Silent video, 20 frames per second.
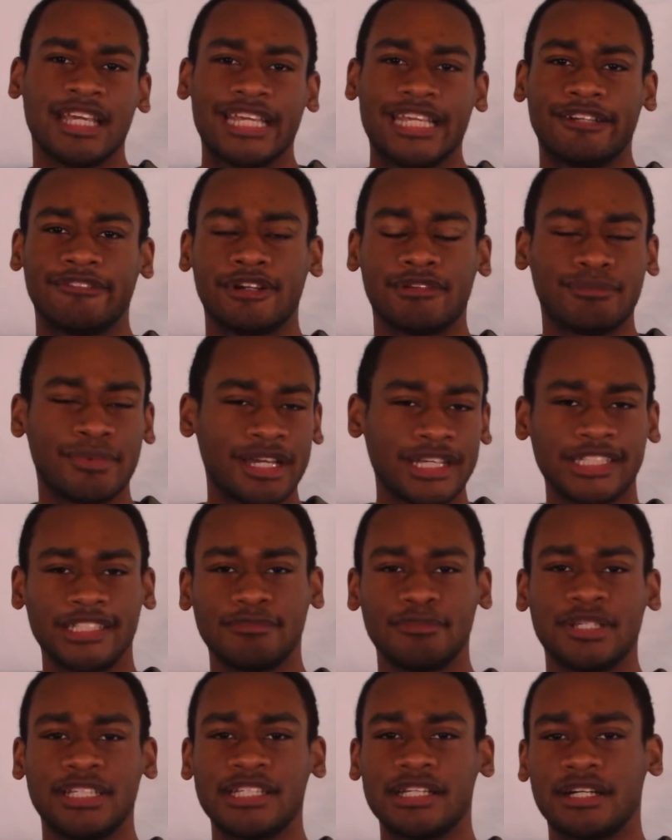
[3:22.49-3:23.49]
It
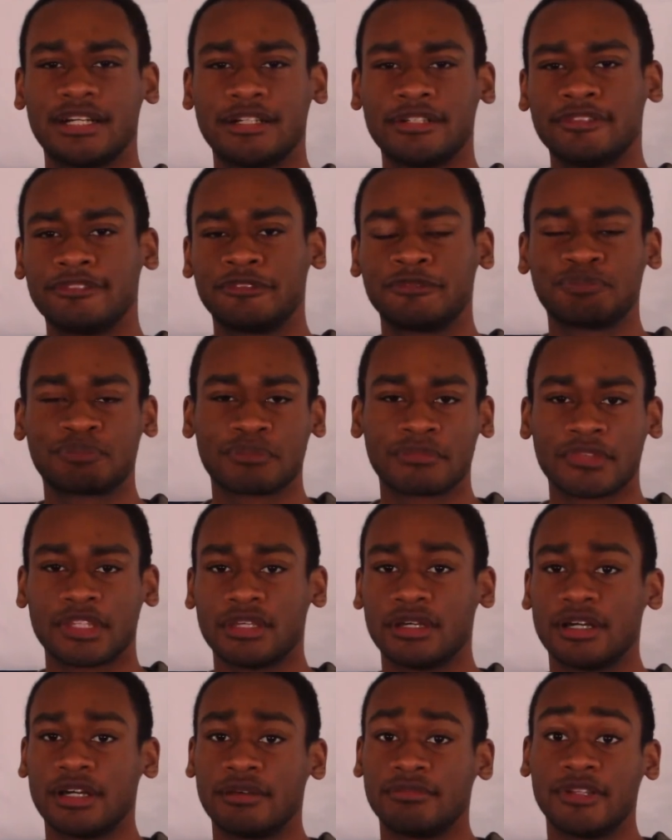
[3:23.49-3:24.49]
reminded me of
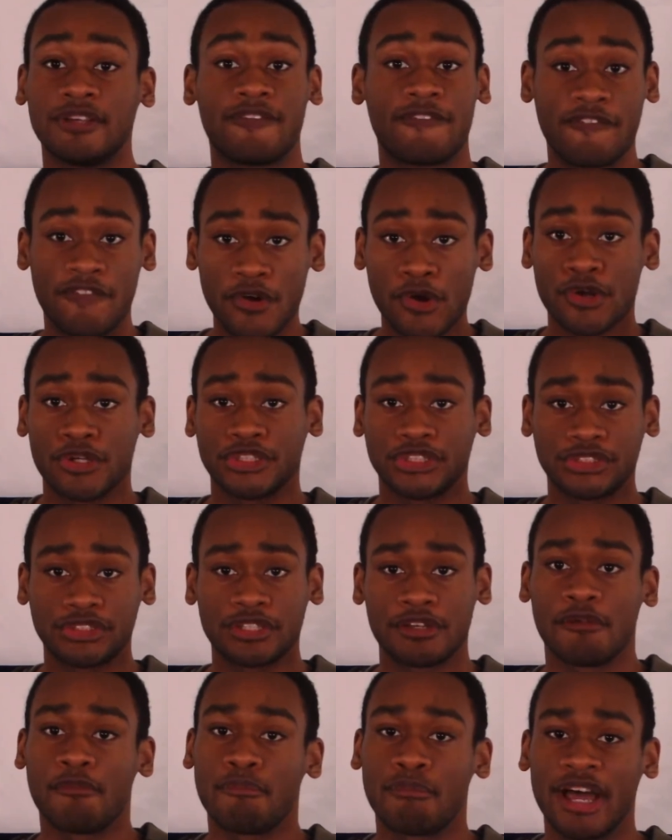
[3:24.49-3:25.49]
the
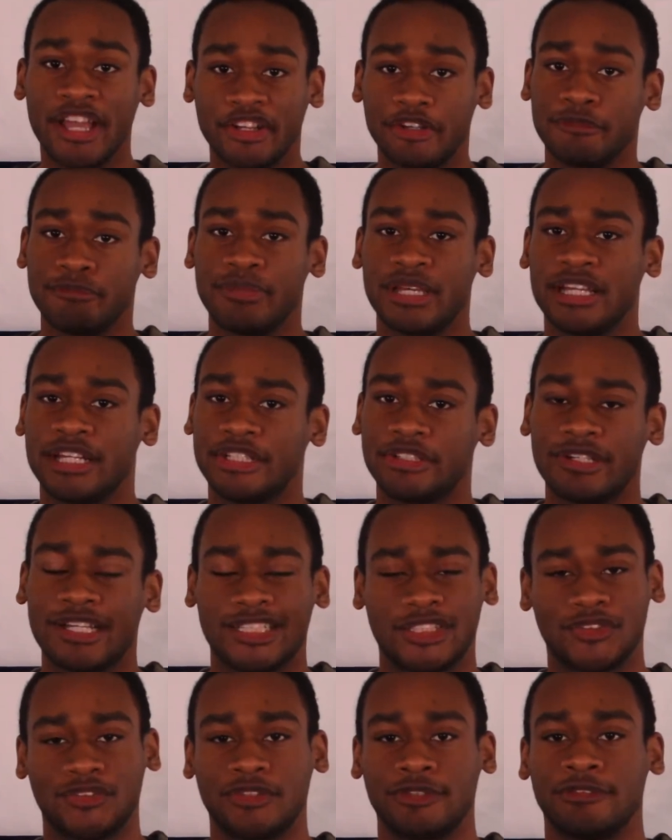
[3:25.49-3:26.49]
first Michael Bay
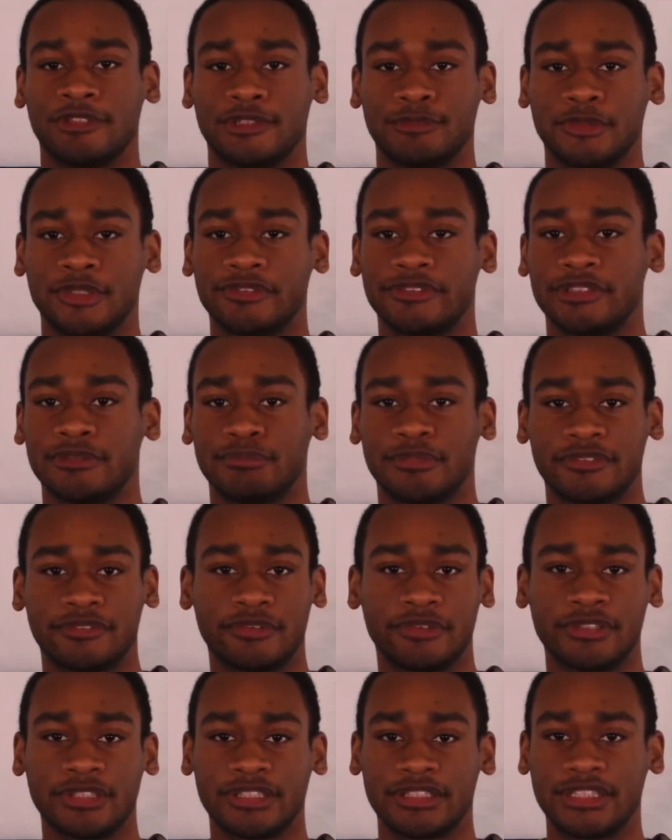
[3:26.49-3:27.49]
Transformers movie
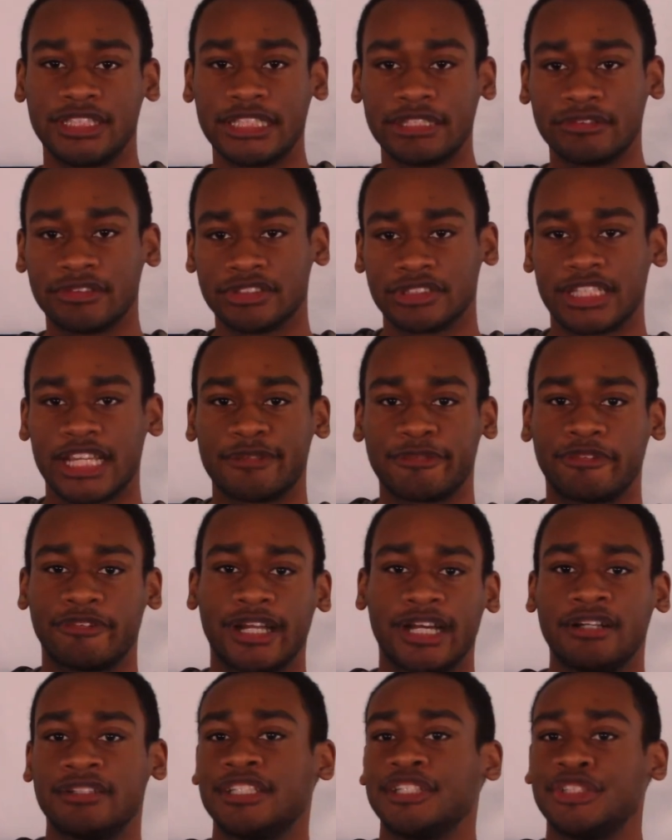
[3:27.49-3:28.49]
before the sequels came
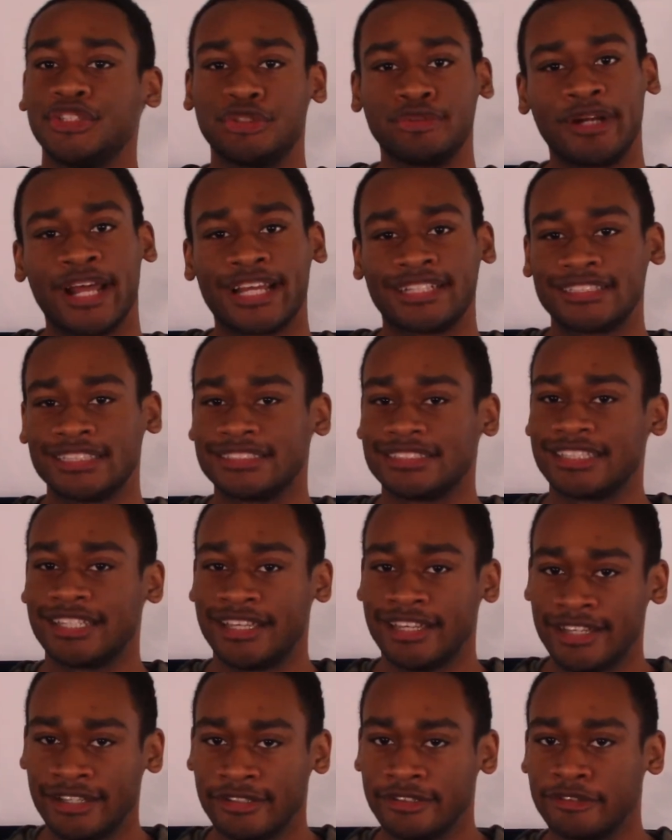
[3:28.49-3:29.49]
around and dragged it to
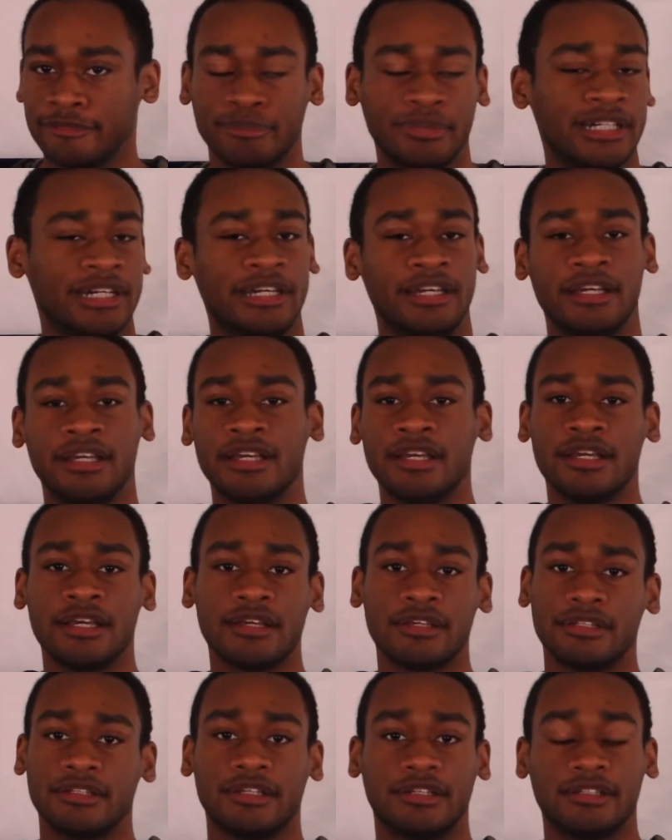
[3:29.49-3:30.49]
hell. But
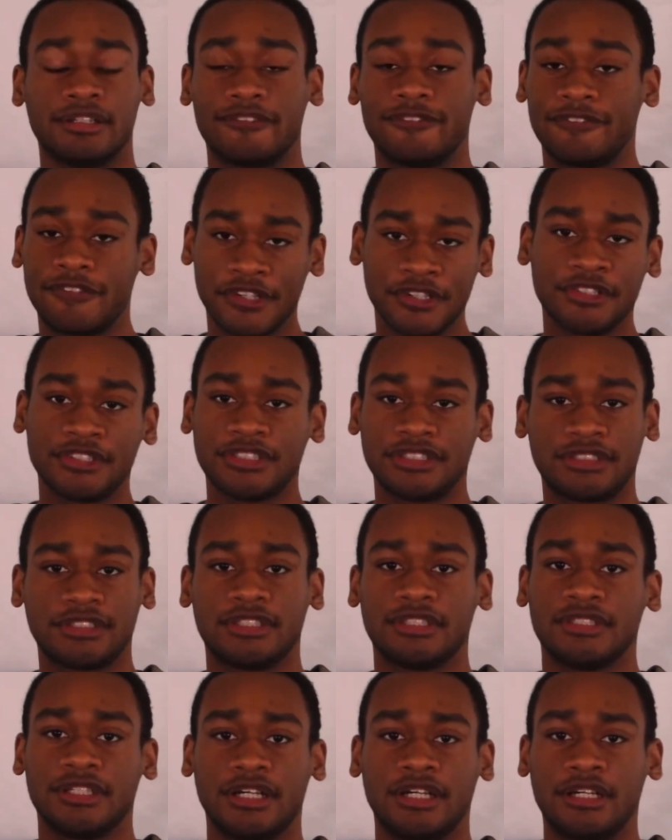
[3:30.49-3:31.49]
the
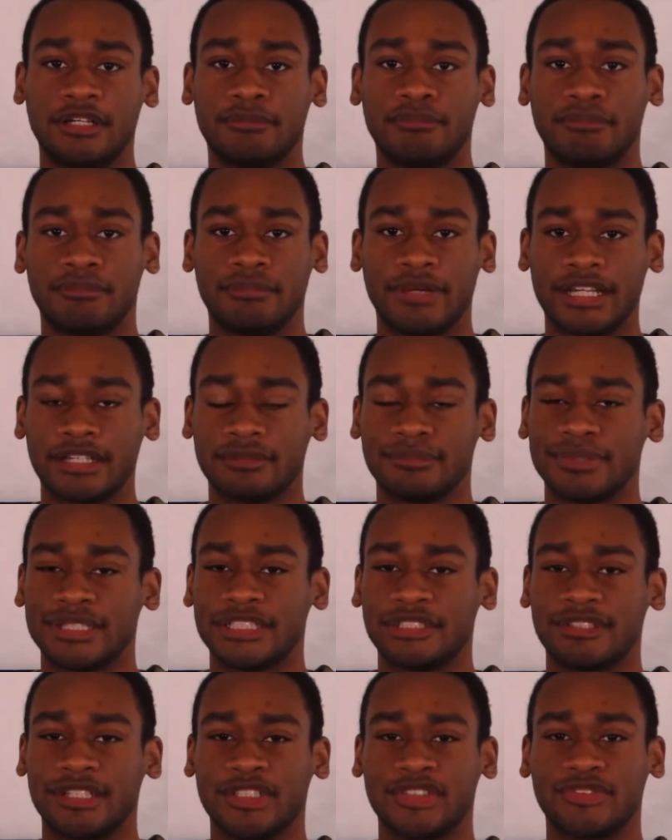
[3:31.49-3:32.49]
first Michael Bay
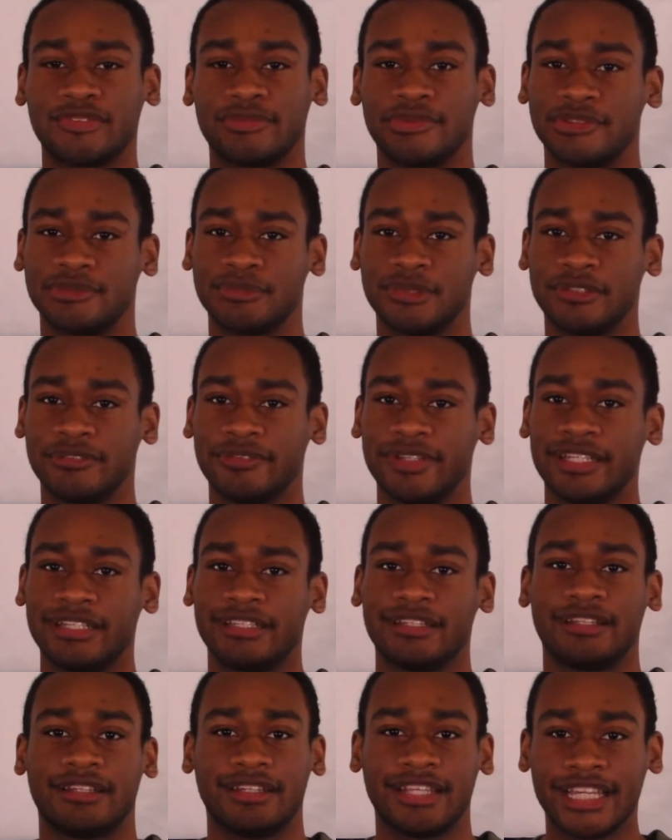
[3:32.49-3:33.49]
Transformers
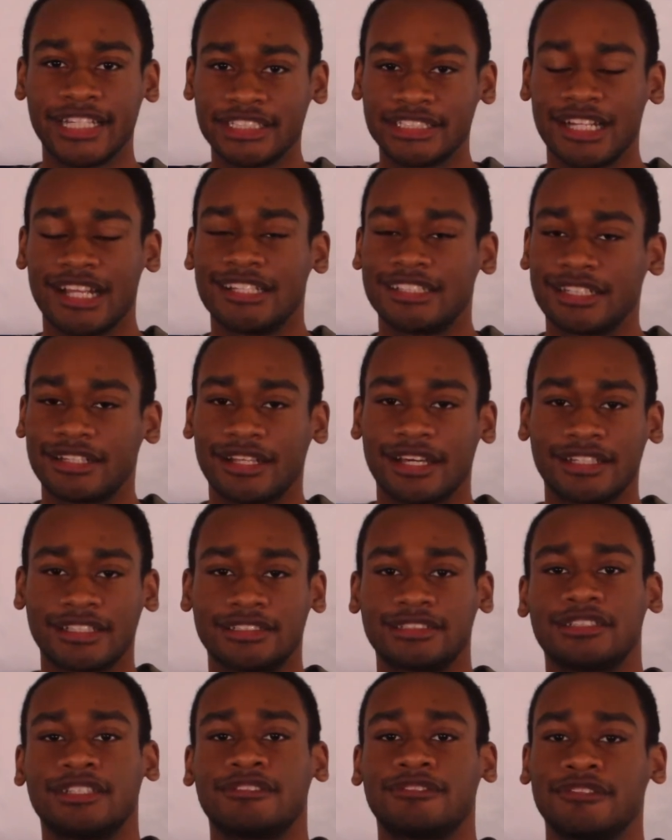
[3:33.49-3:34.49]
movie, they changed a lot of
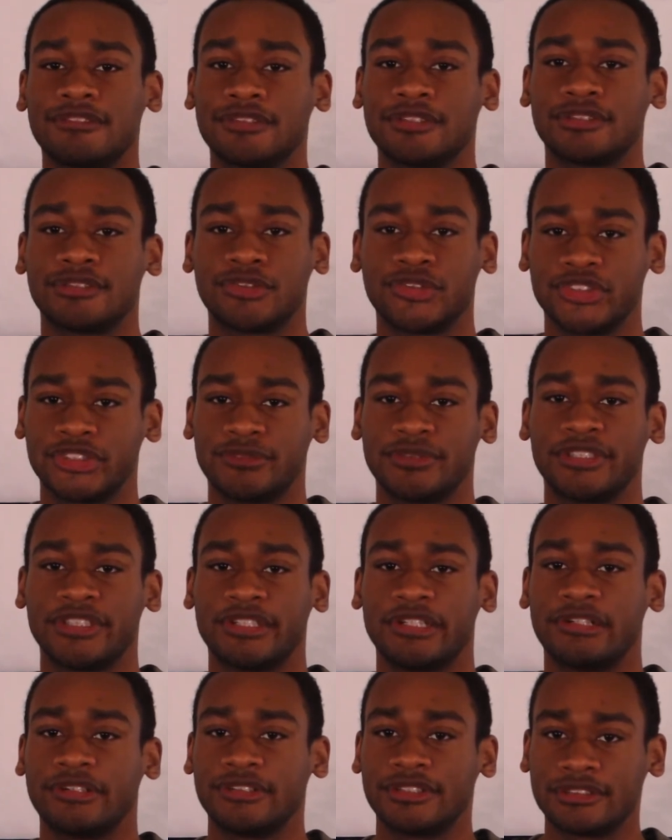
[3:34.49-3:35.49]
stuff from the source
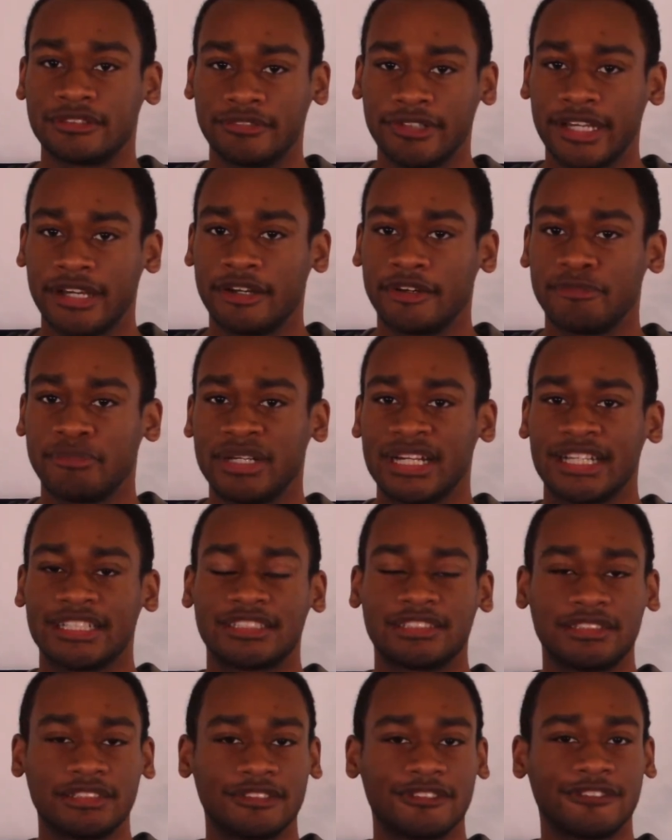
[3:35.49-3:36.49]
material as well. But I
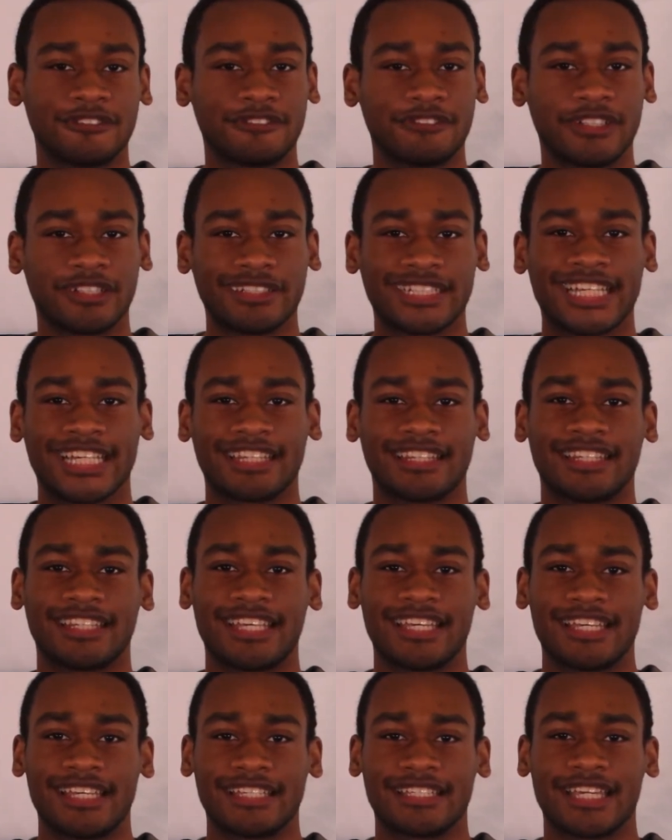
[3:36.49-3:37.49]
still felt like
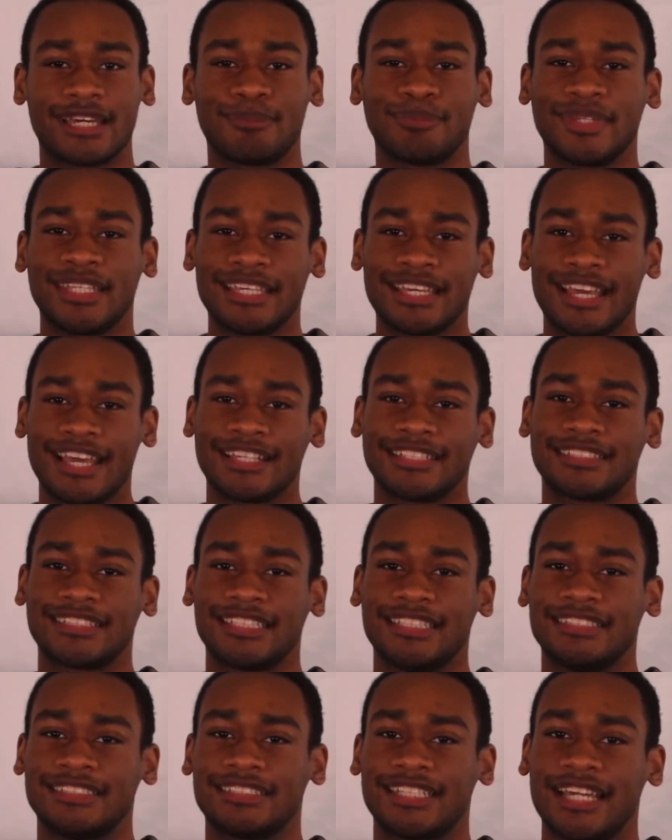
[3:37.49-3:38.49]
they kept the
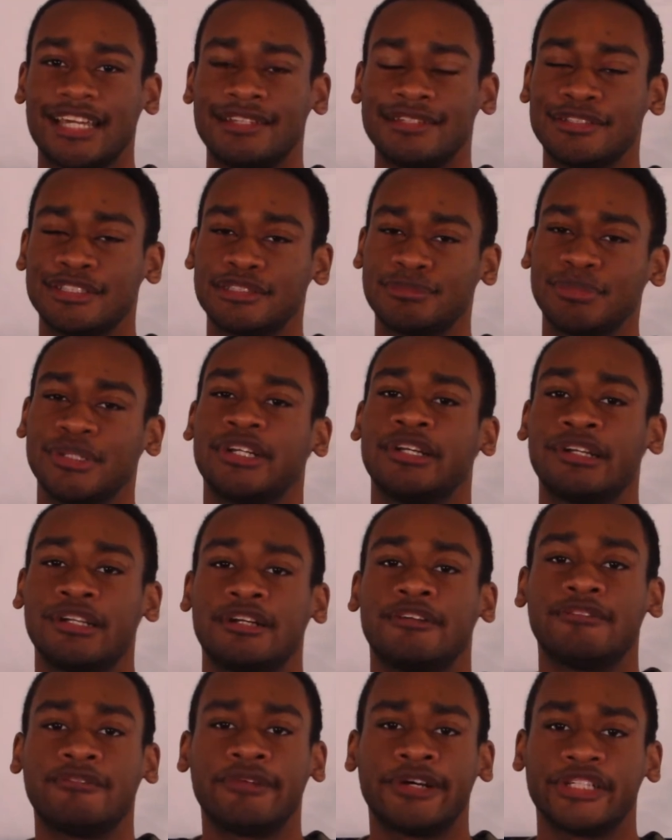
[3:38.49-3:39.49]
essence and the spirit
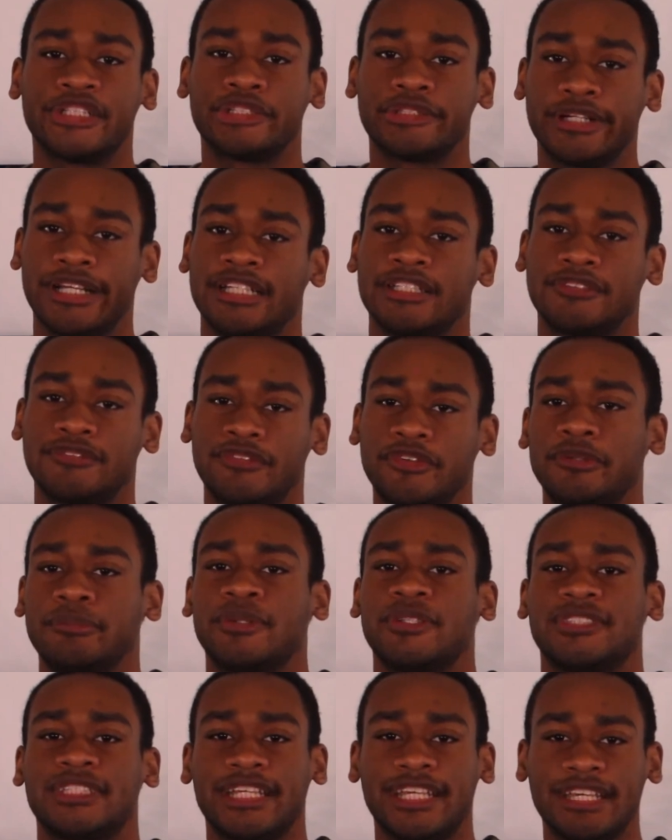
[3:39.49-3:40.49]
of what
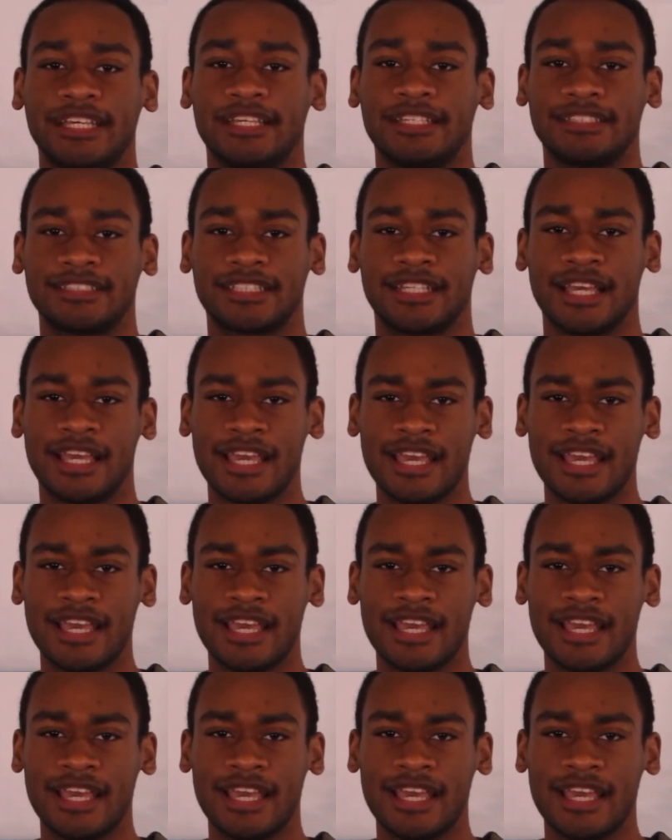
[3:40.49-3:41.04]
Transformers is.